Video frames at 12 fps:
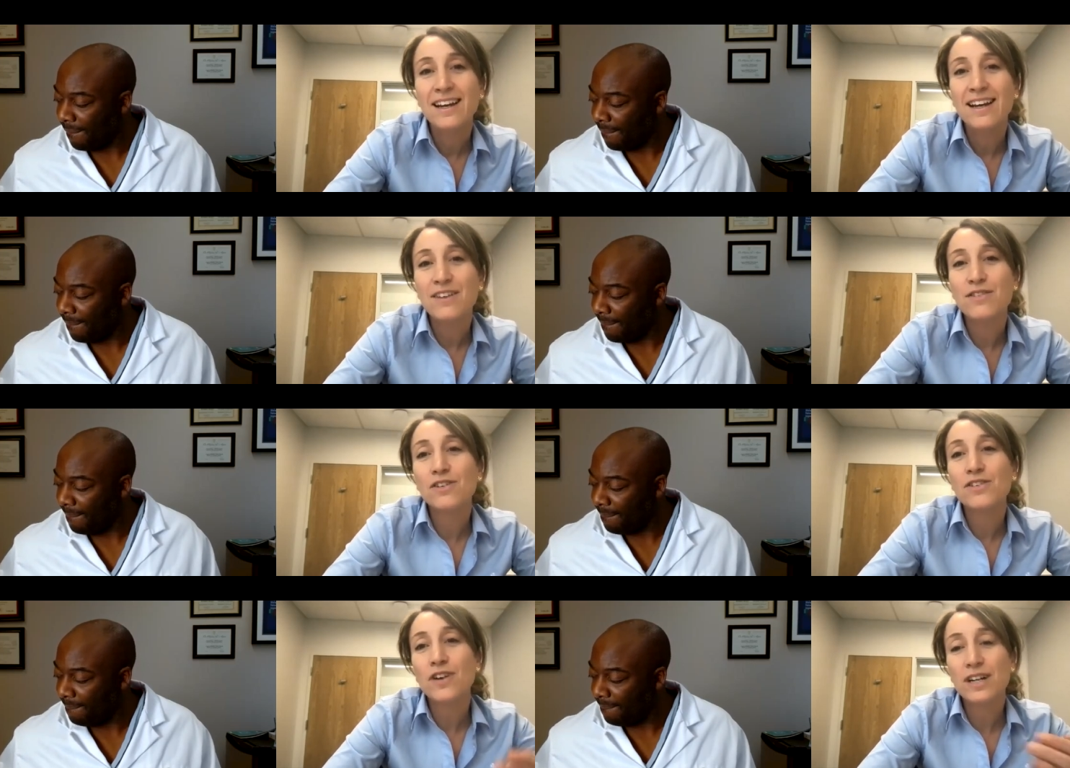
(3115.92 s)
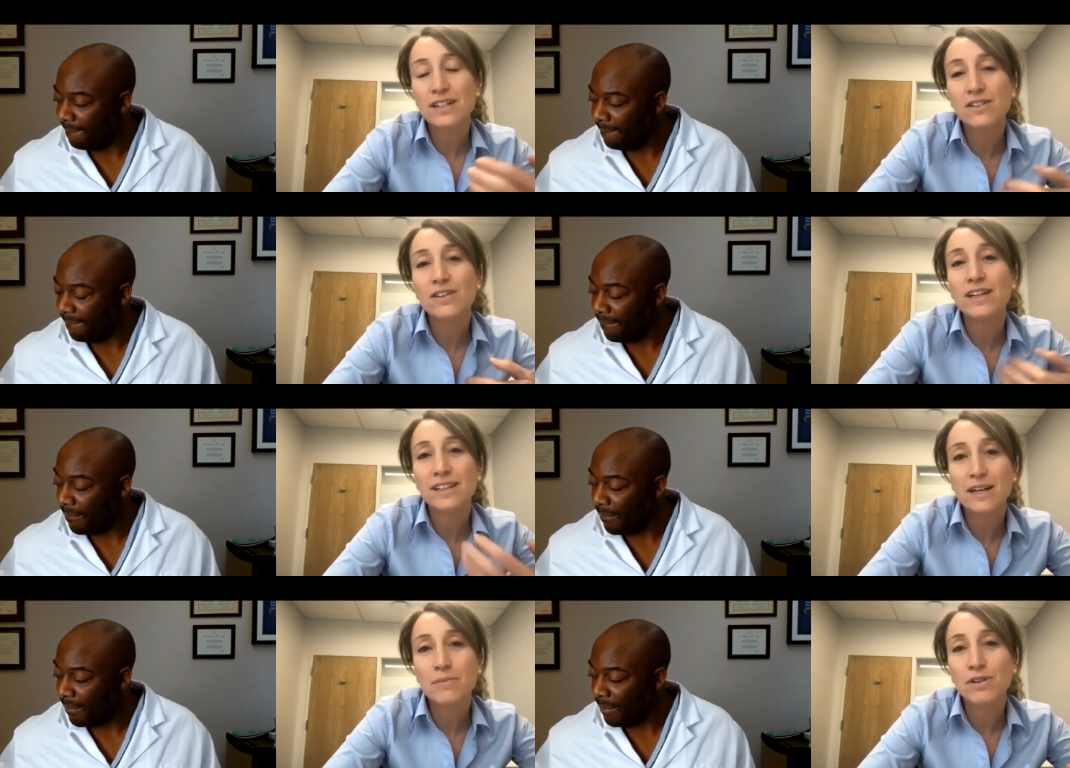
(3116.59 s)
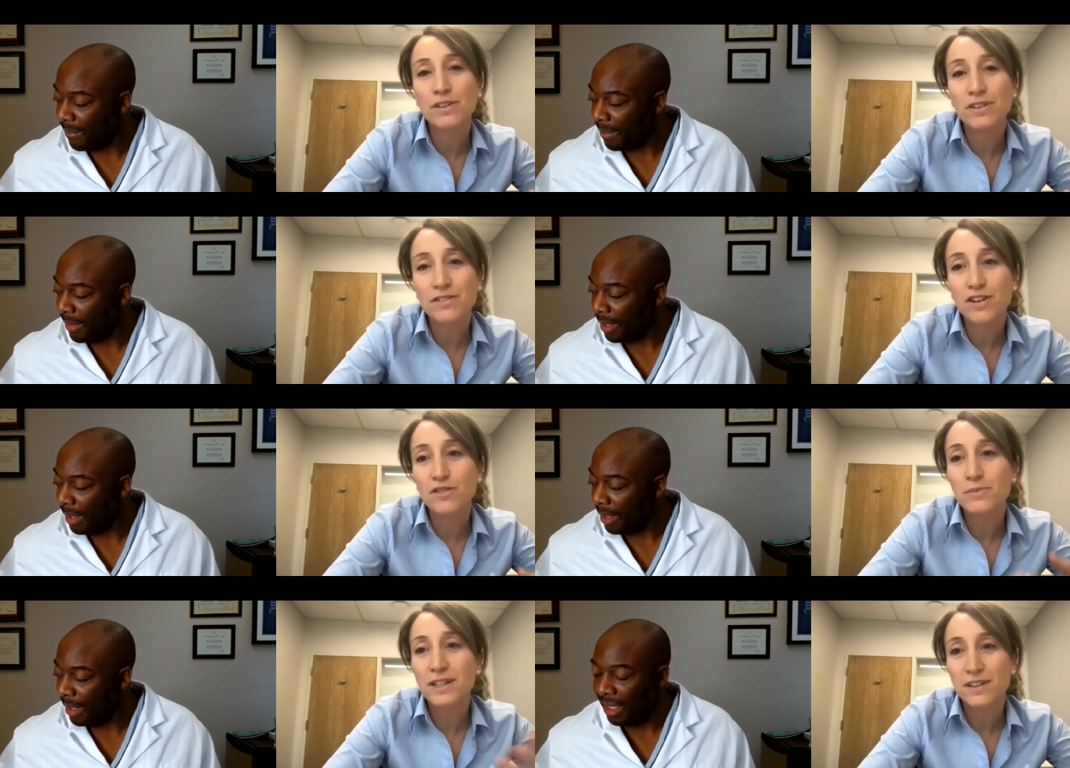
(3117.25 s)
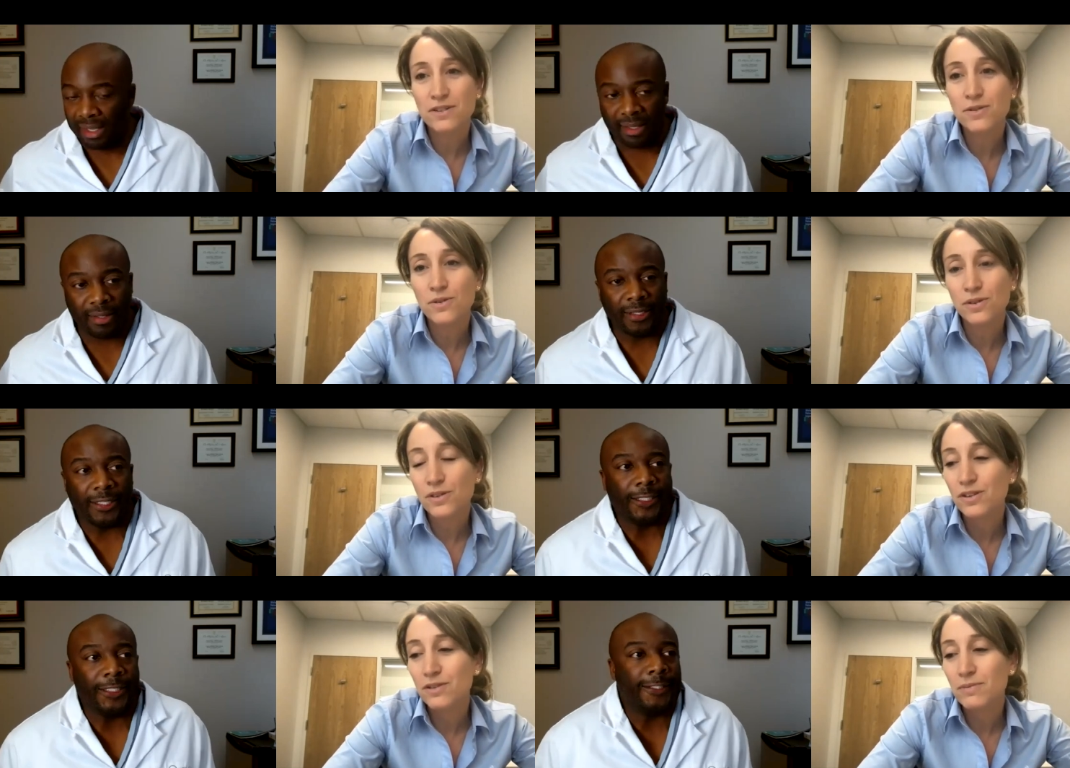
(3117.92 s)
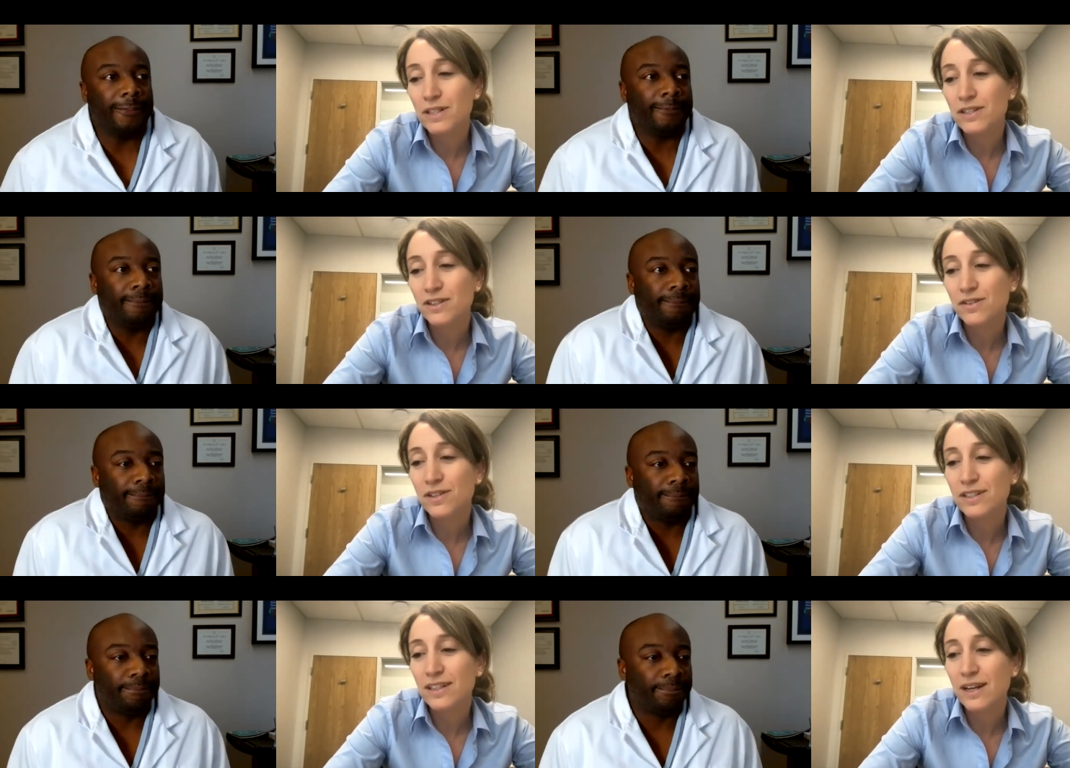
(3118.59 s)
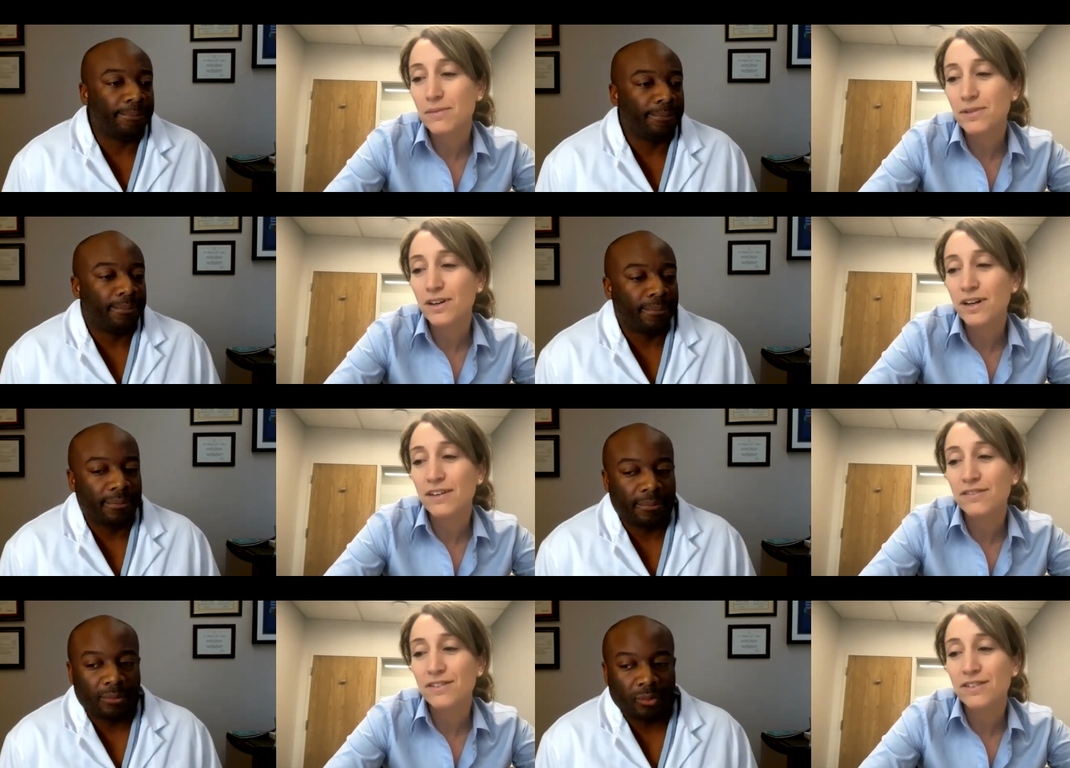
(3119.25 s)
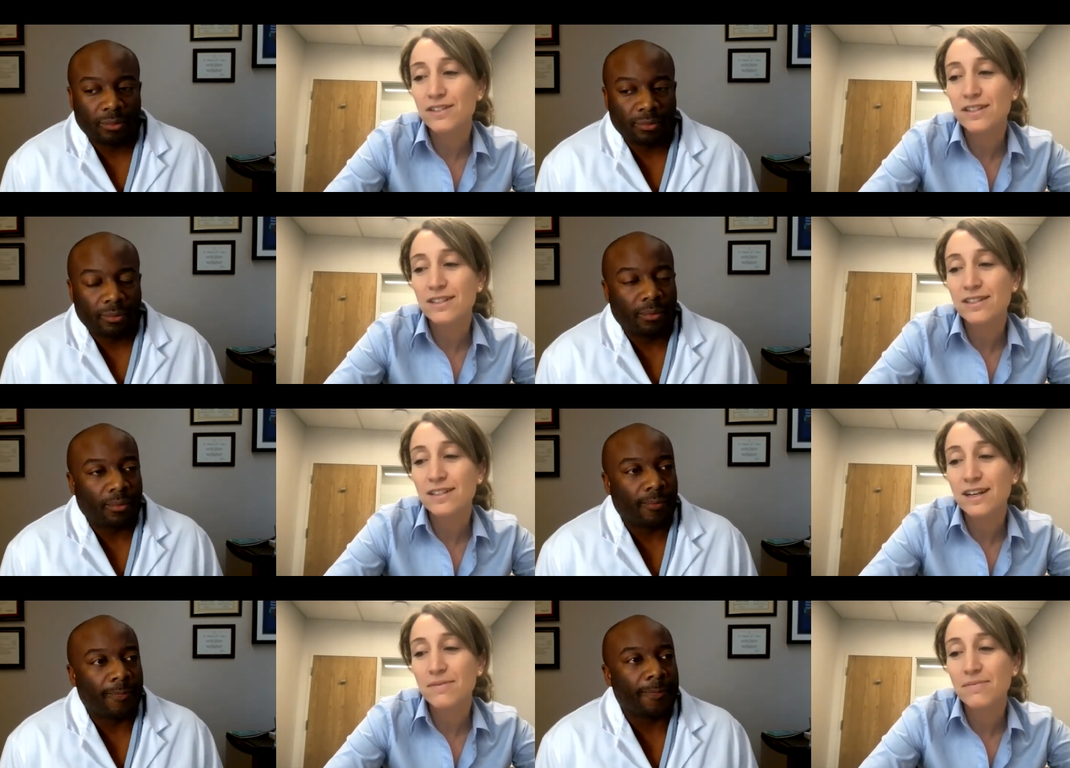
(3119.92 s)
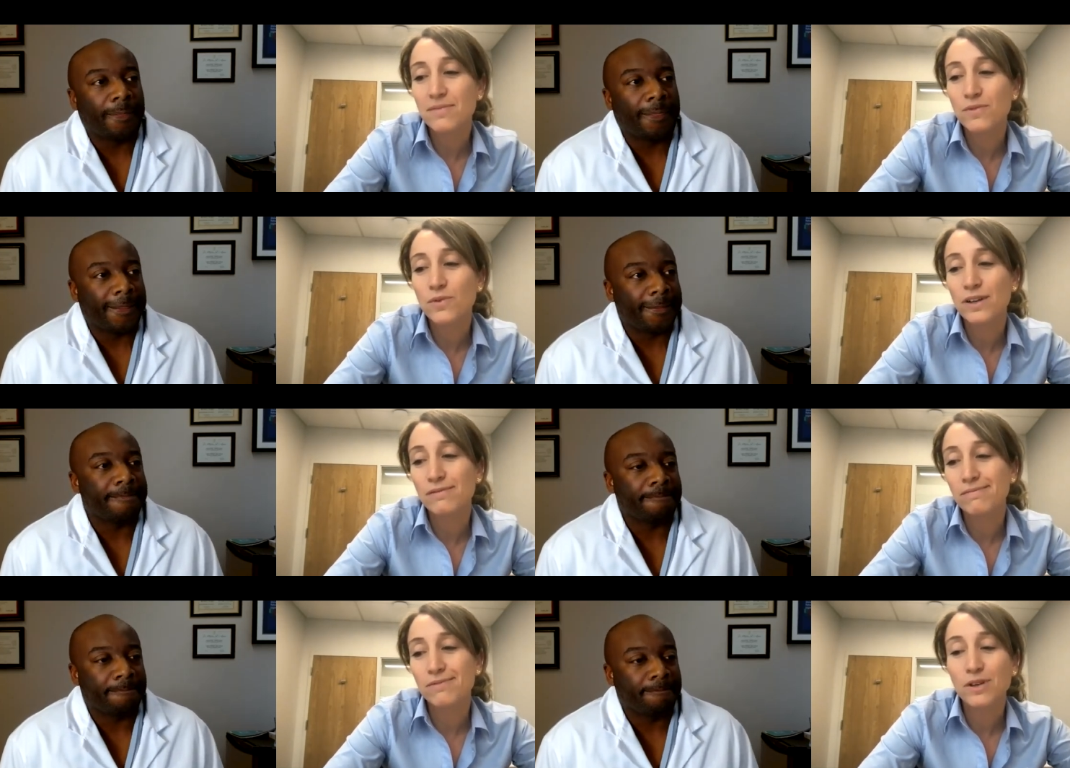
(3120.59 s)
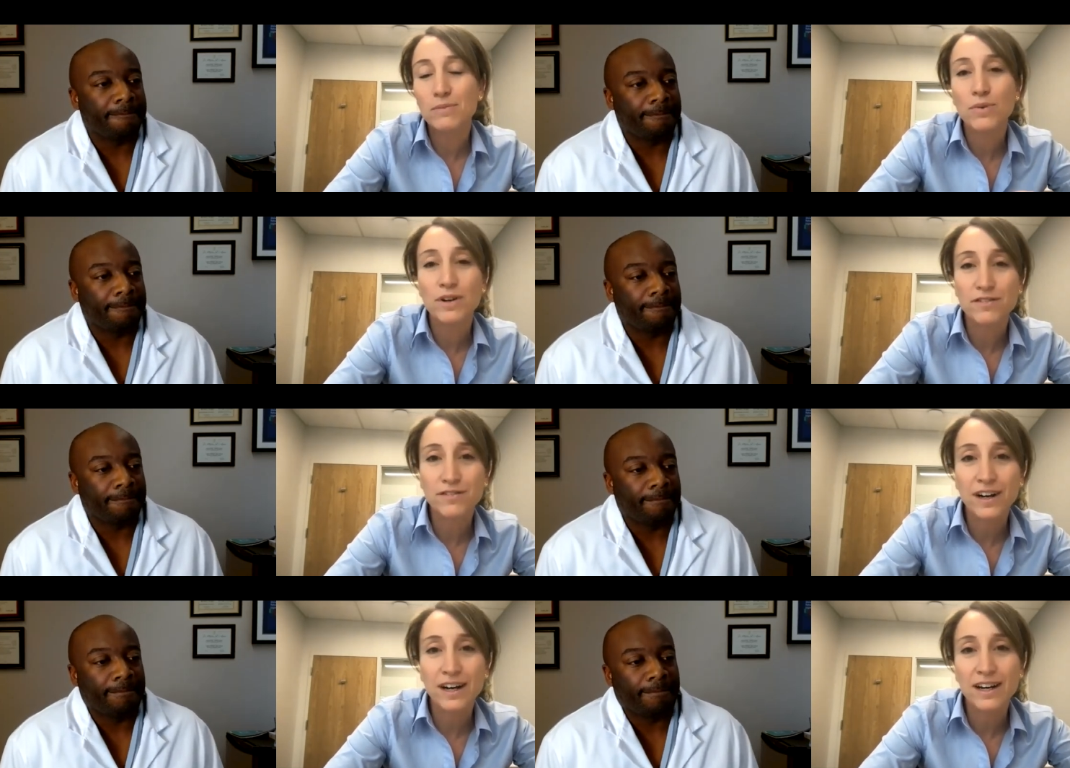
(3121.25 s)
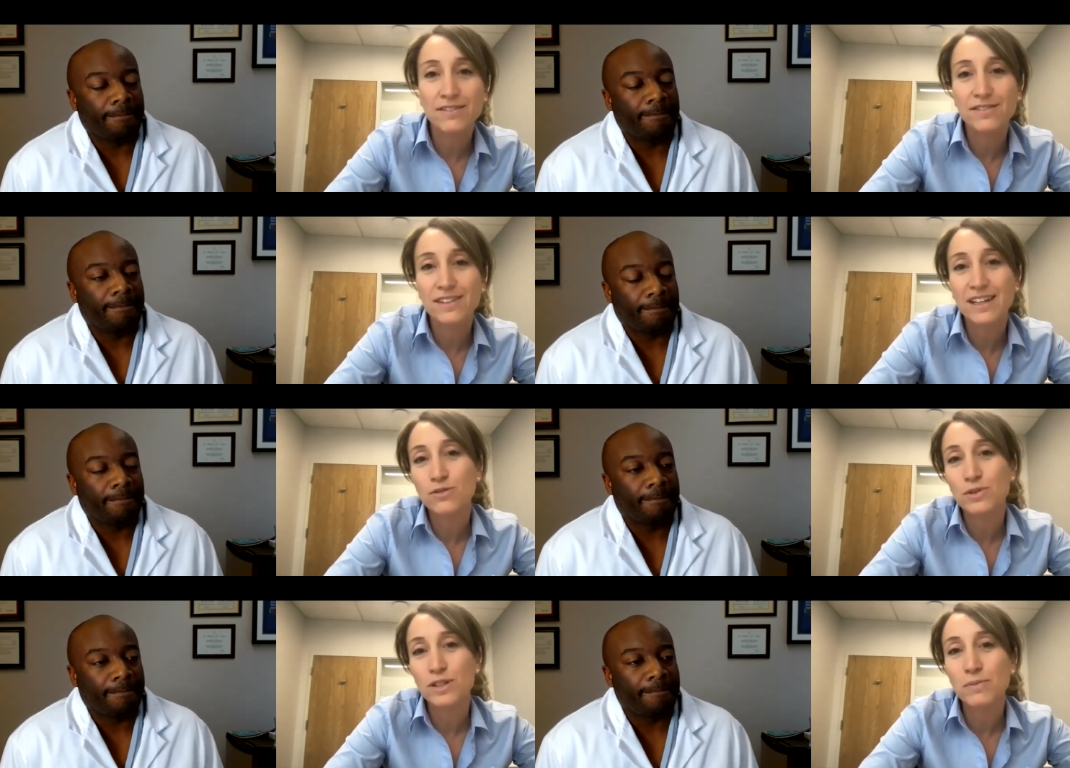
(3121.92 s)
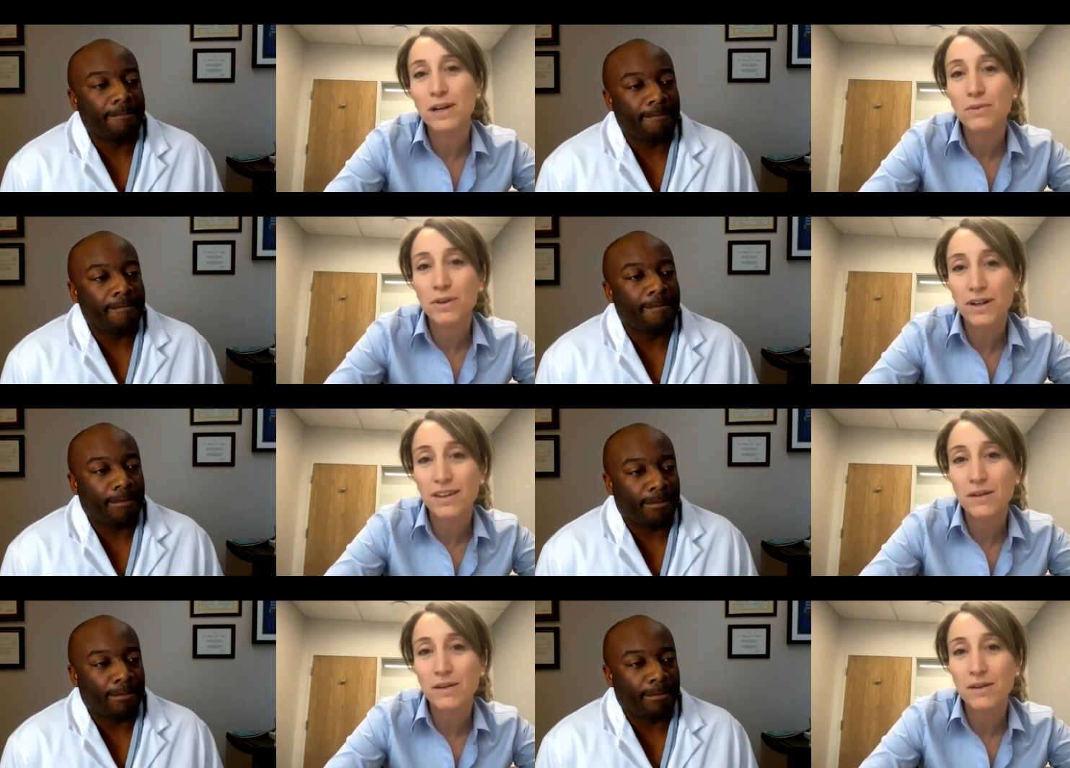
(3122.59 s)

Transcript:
Speaker 1: if you're trying to look at labral involvement in the shoulder, you'd mentioned 3T MRI versus um, 1, 1.5. That's when you might want to